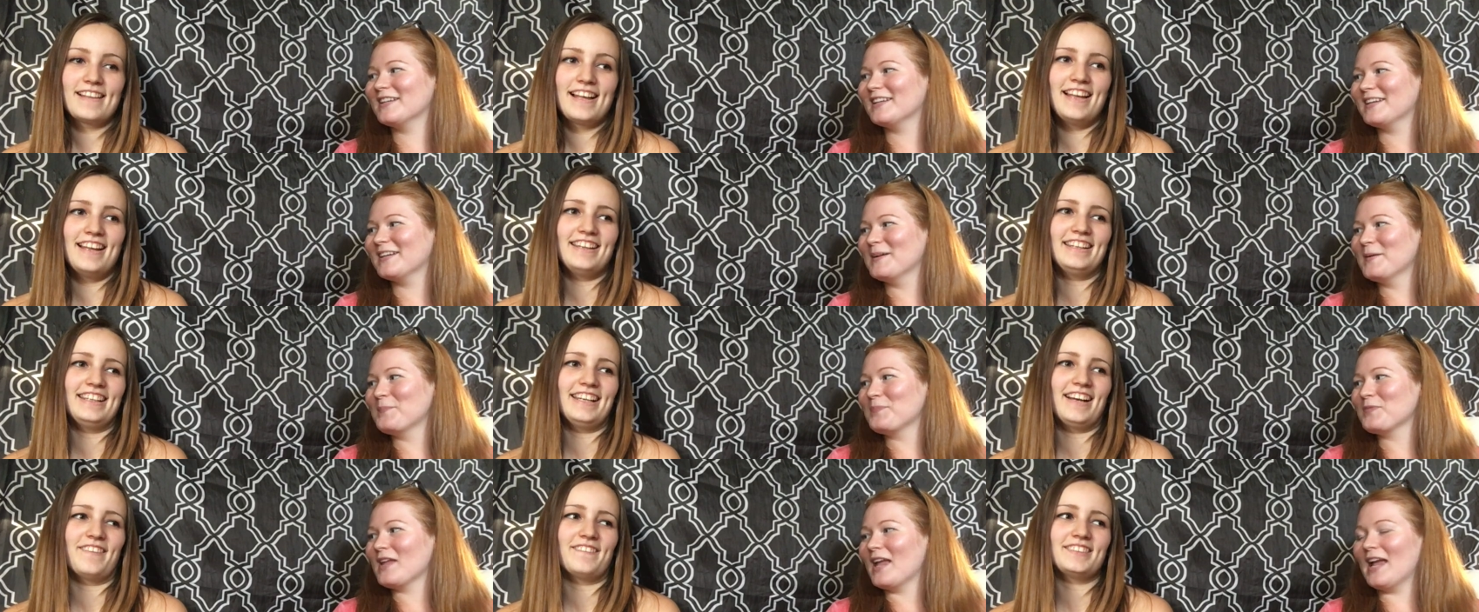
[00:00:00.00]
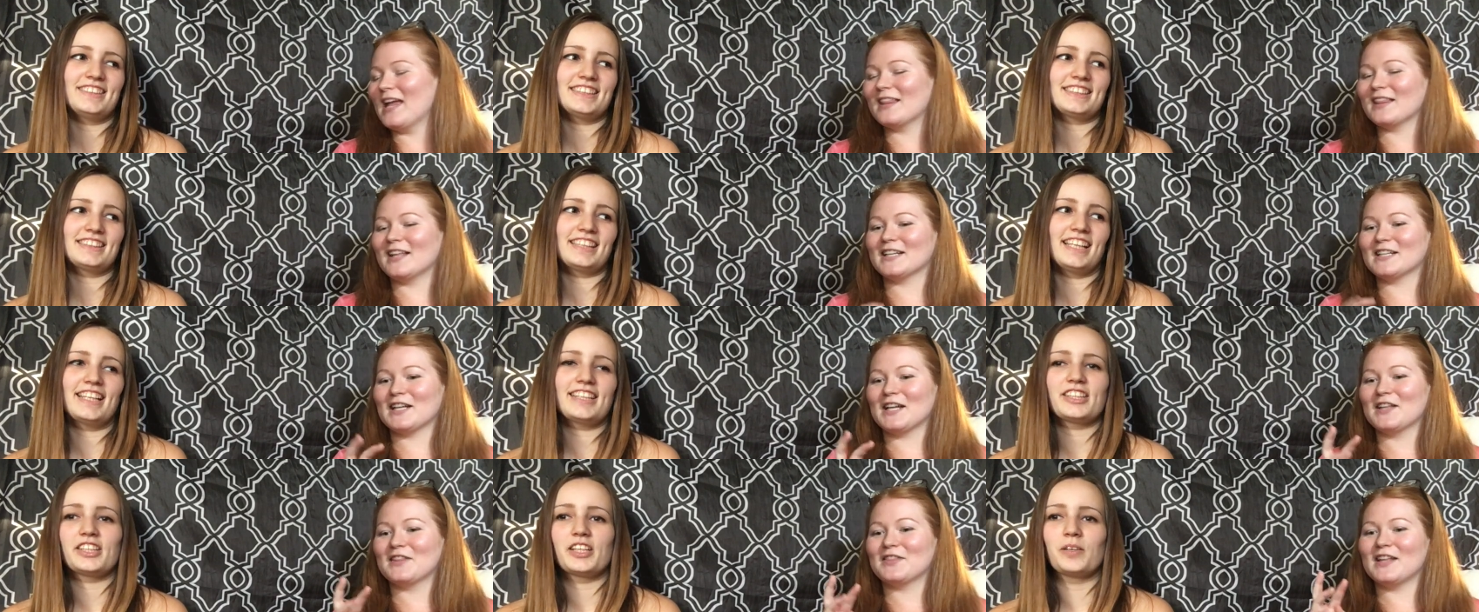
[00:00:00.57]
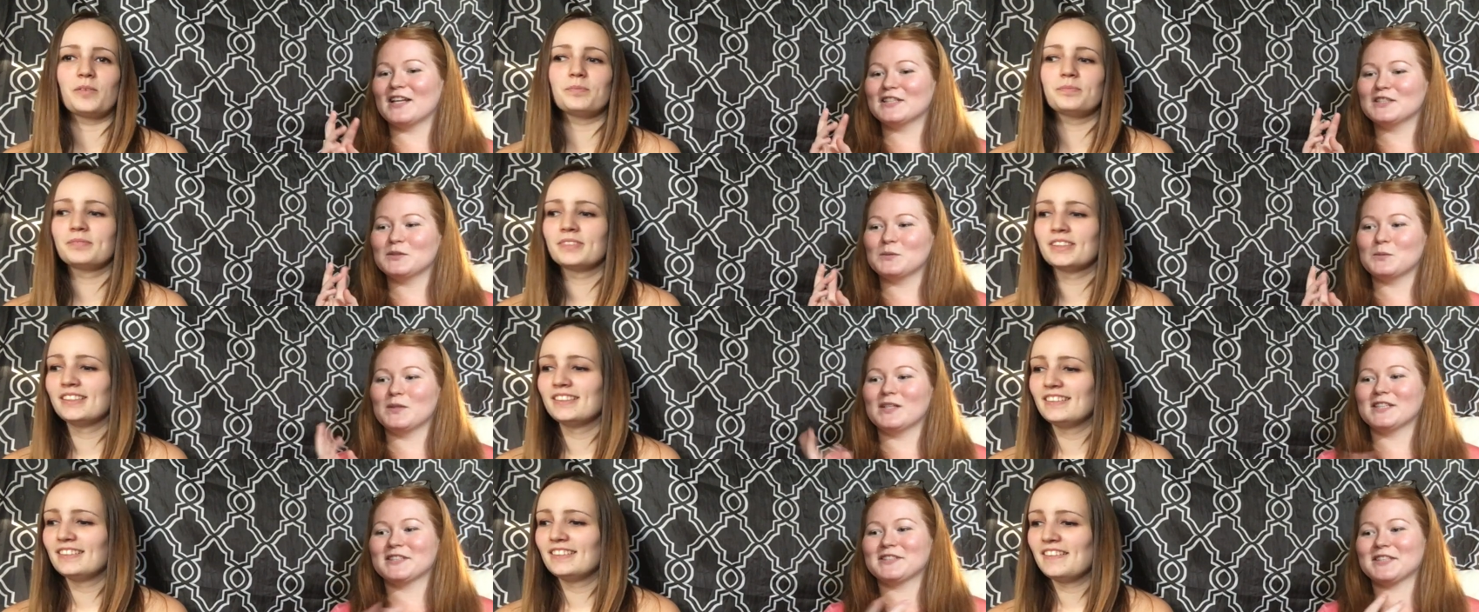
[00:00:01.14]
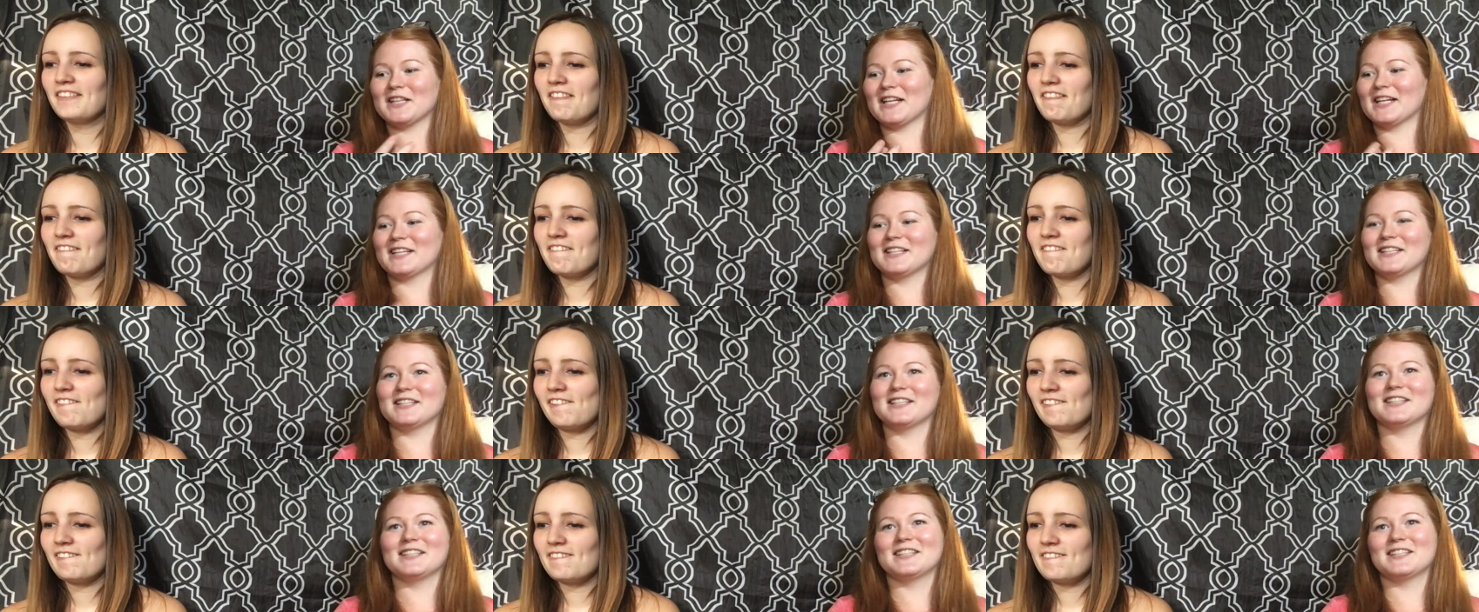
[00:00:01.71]
Speaker 1: yeah, we're and, just like, like no. Then we just like
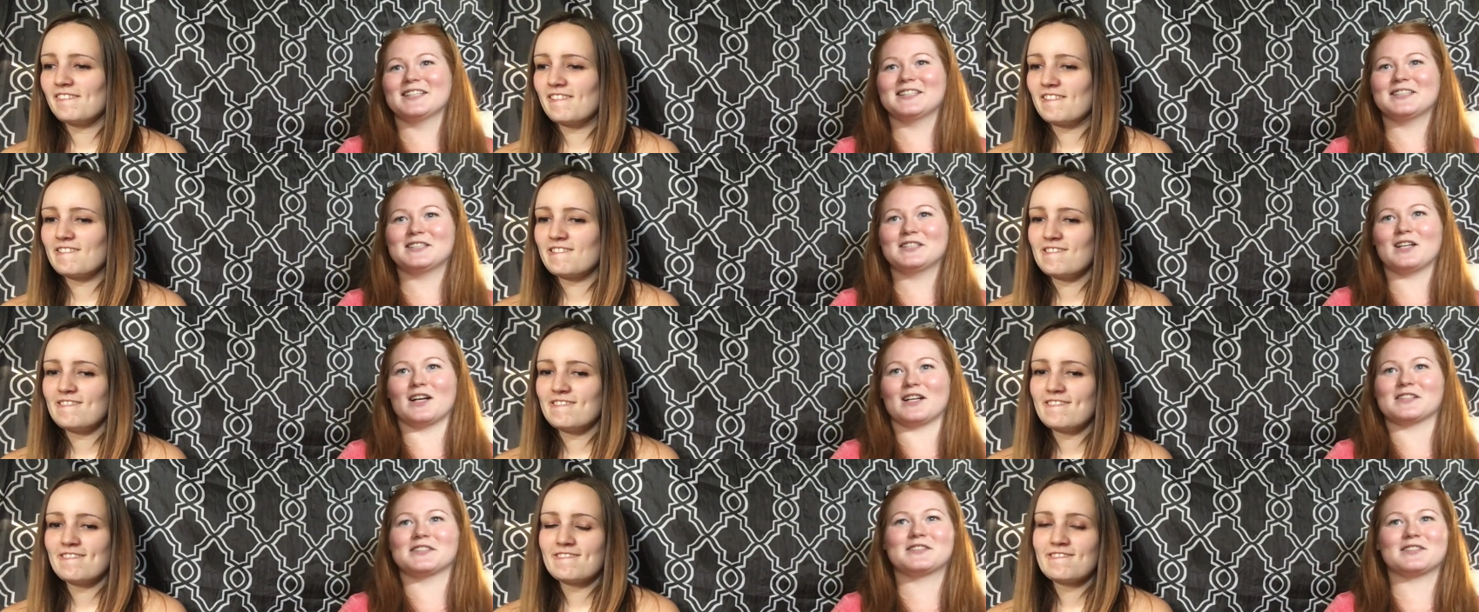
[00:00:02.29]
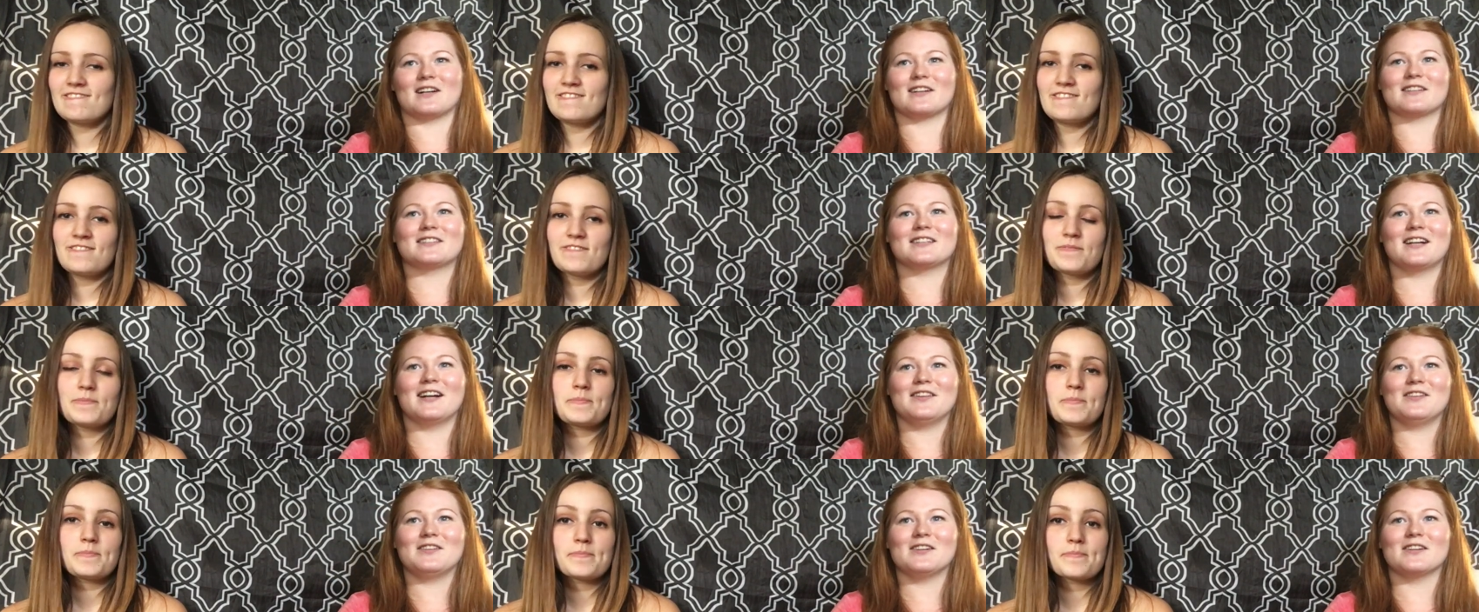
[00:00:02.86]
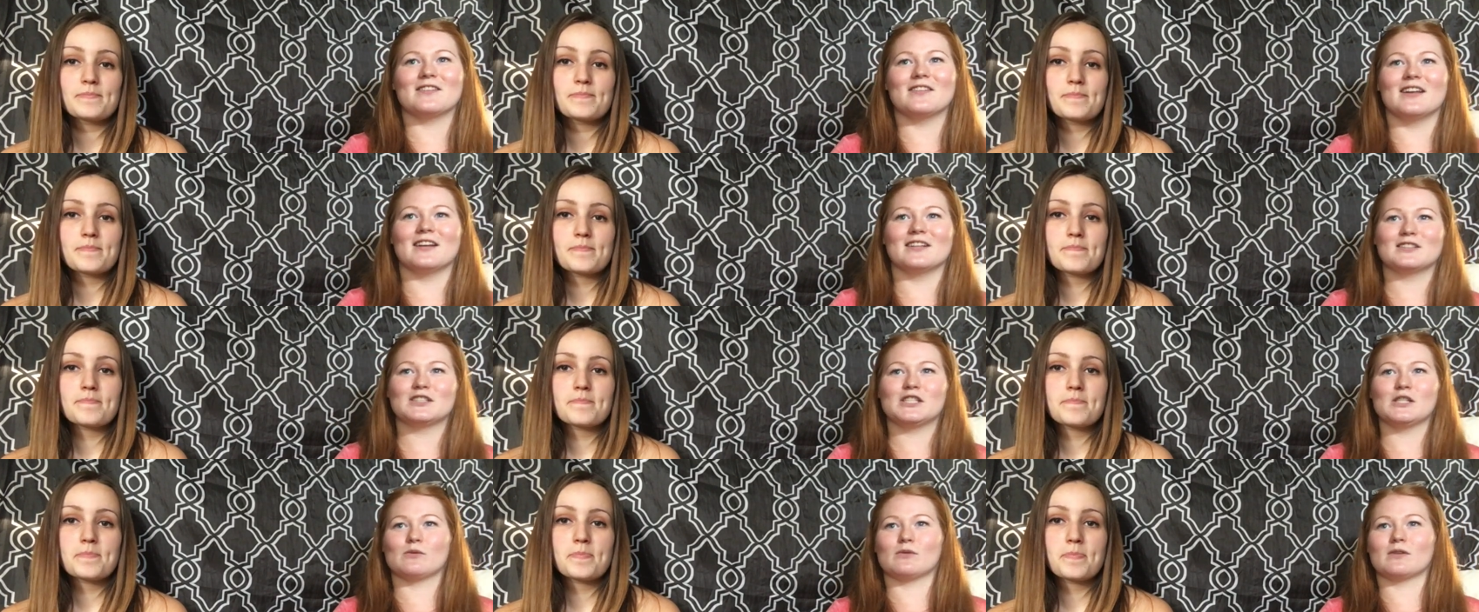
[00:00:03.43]
got stuck together, and then she